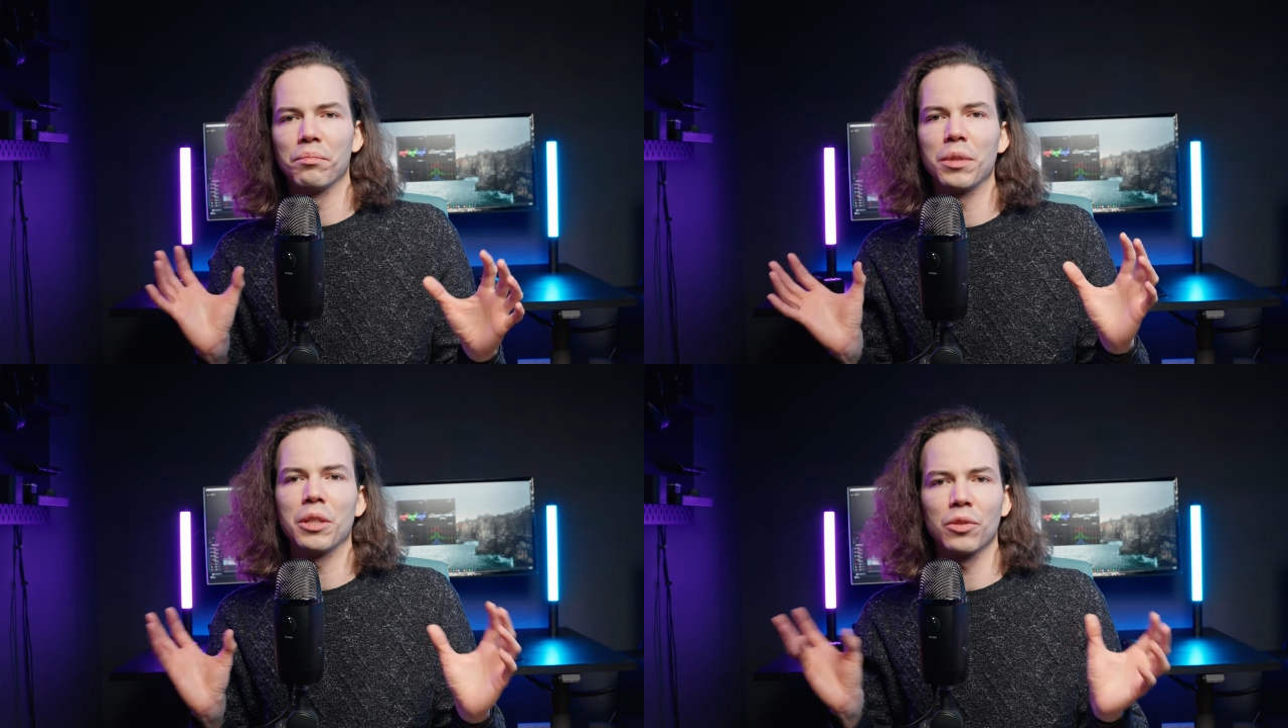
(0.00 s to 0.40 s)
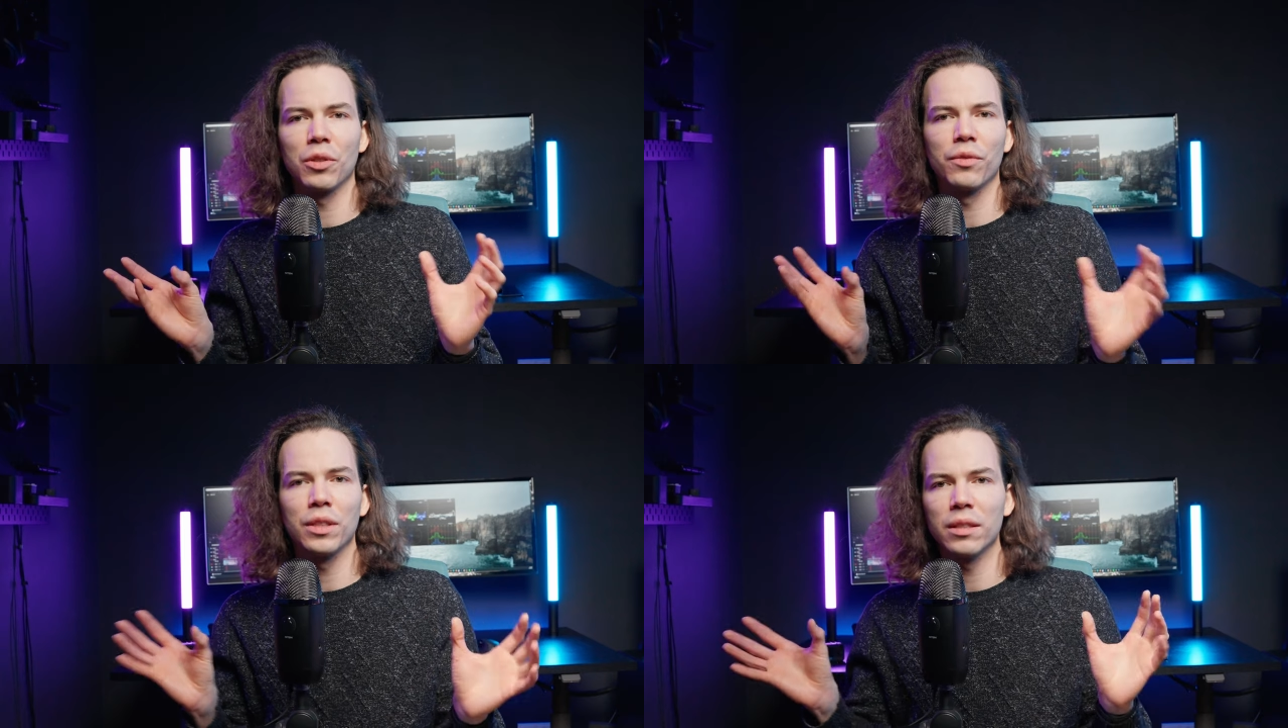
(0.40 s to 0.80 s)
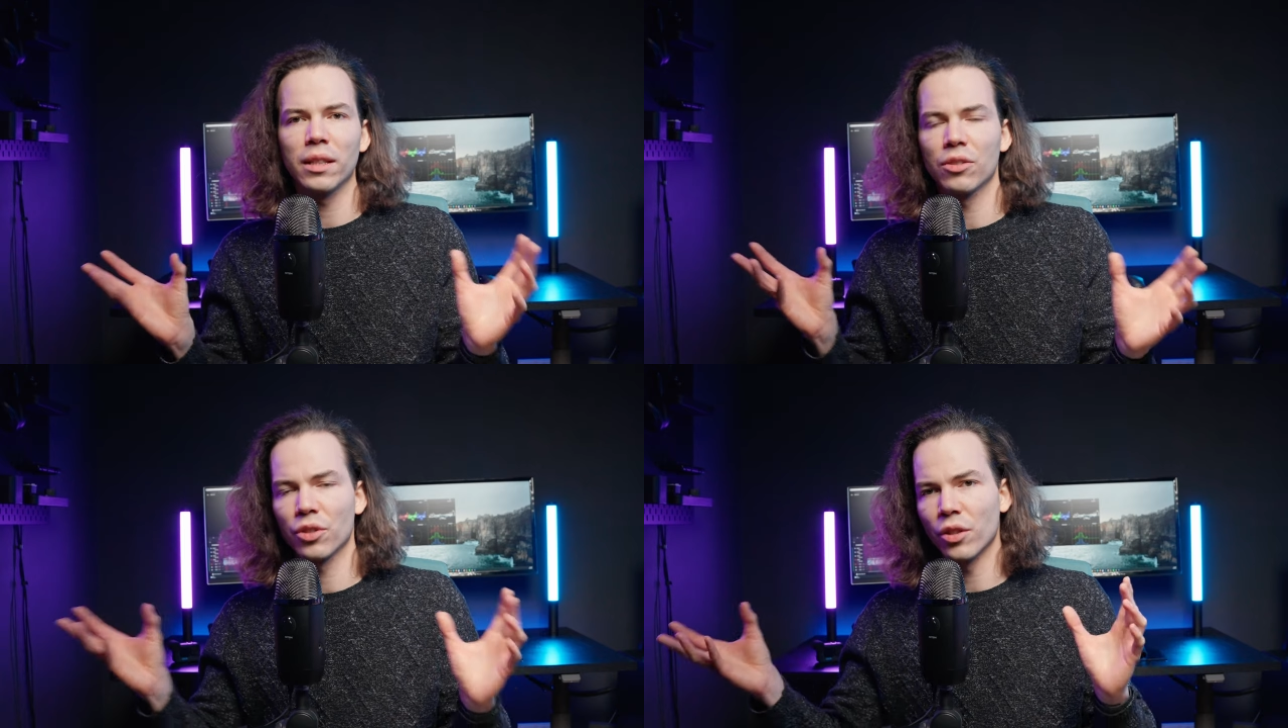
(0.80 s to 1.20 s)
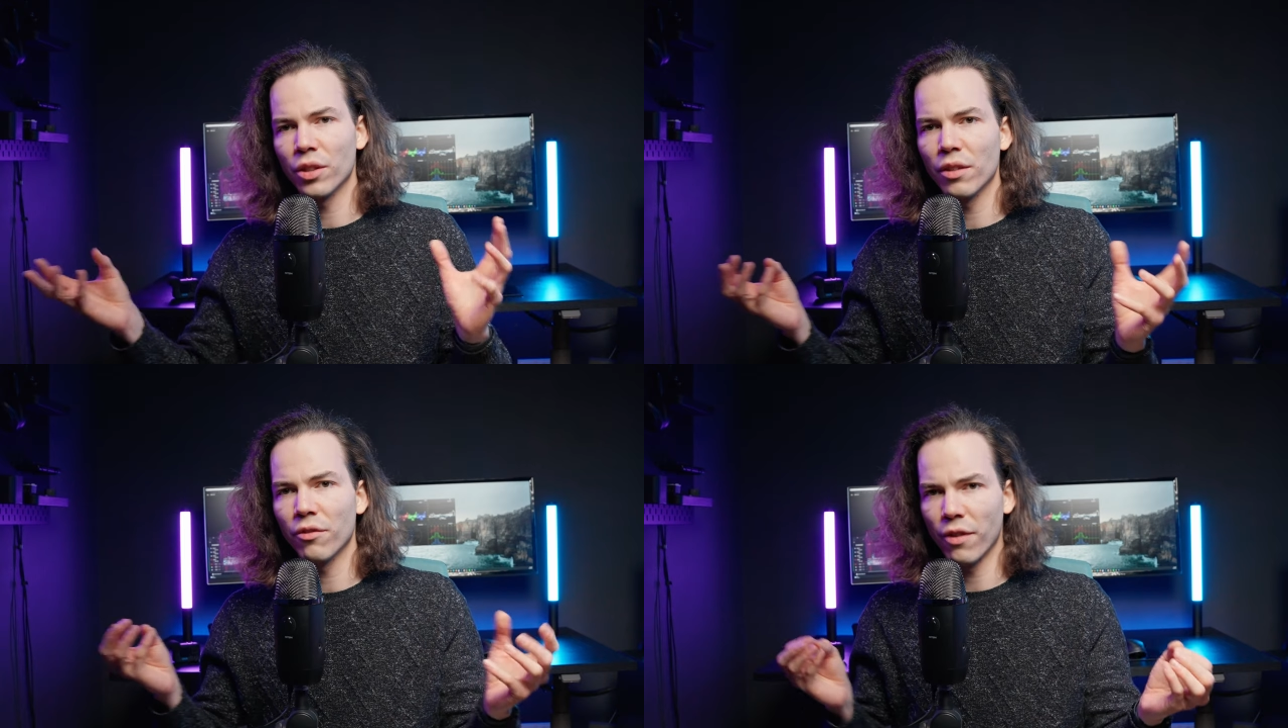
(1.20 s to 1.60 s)
because of this
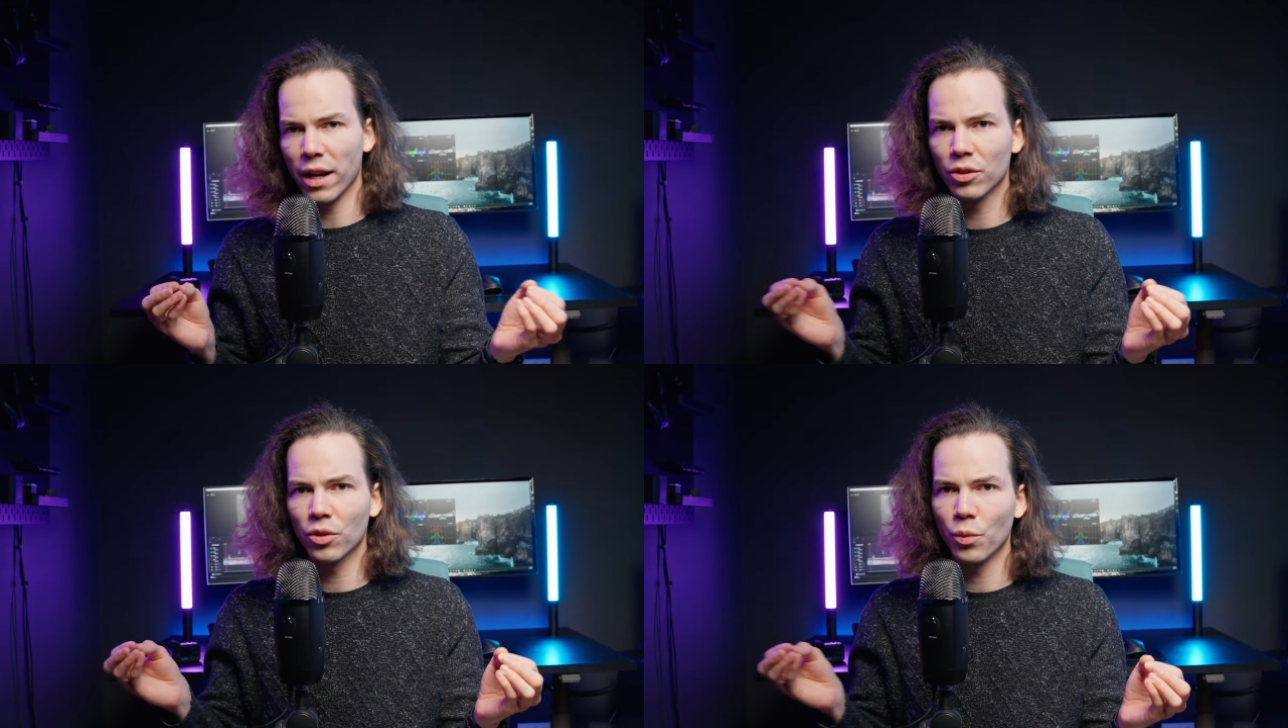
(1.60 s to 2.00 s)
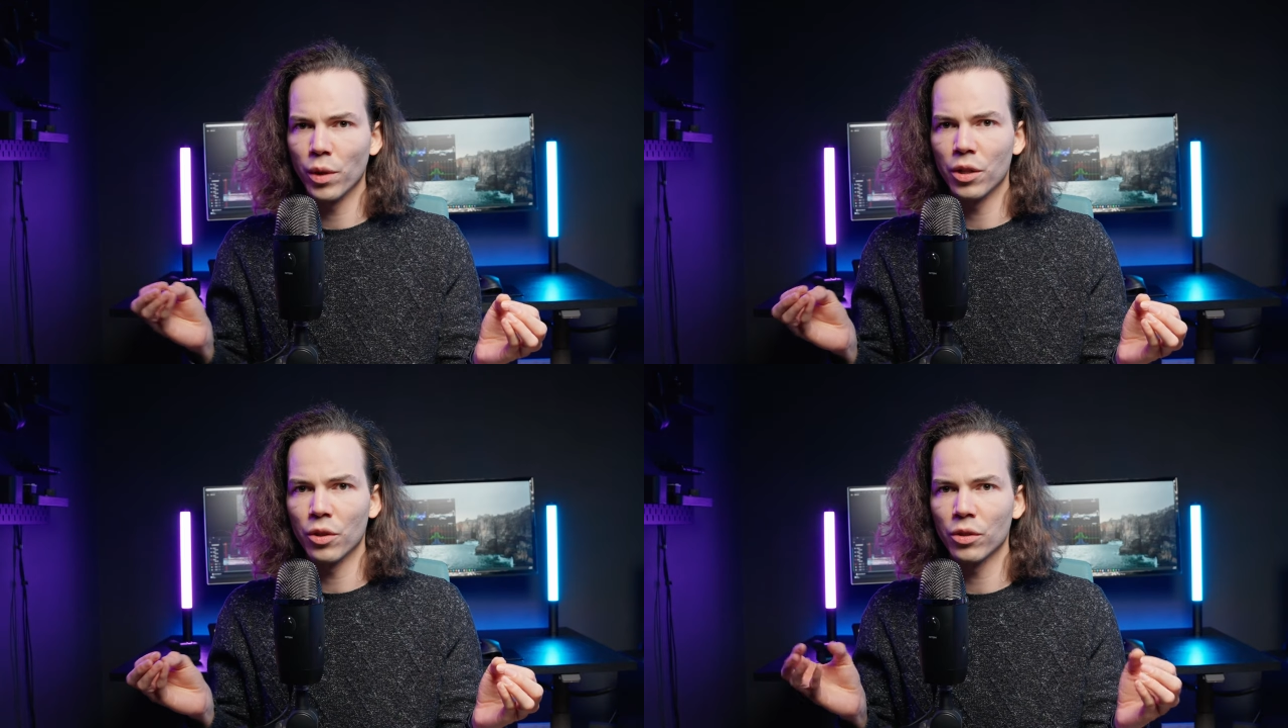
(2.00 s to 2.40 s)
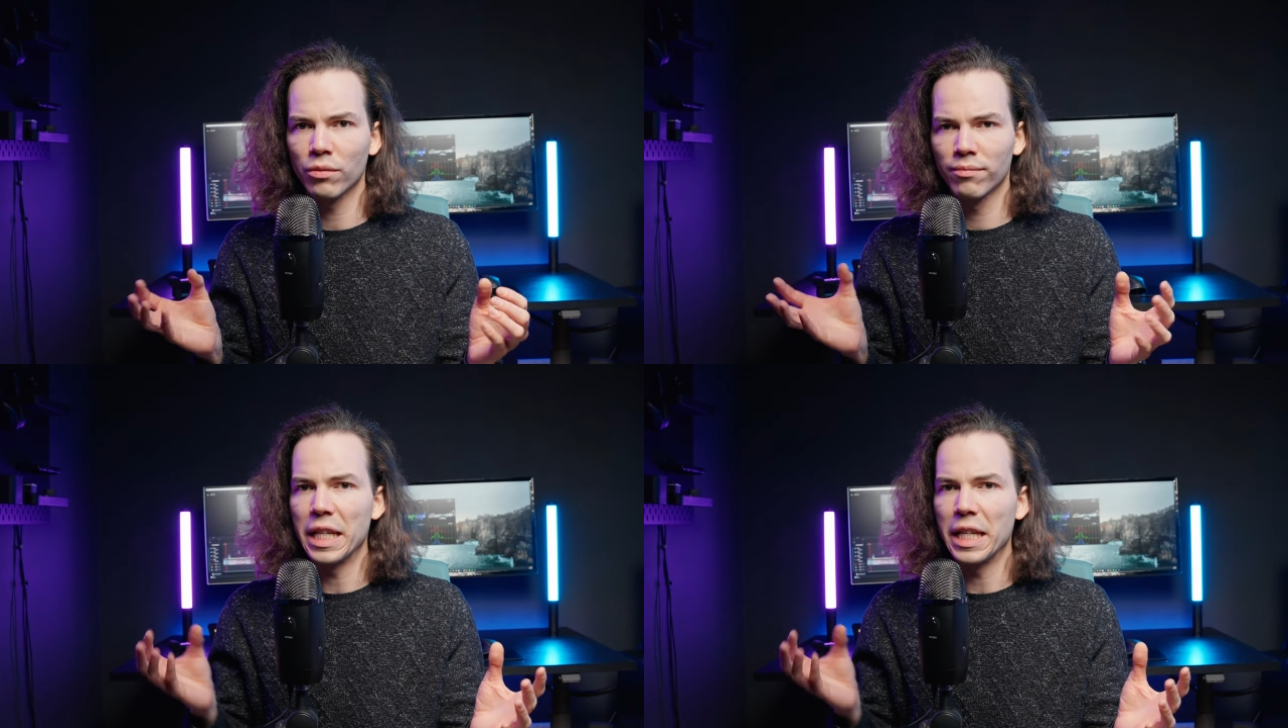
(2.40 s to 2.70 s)
external factor were not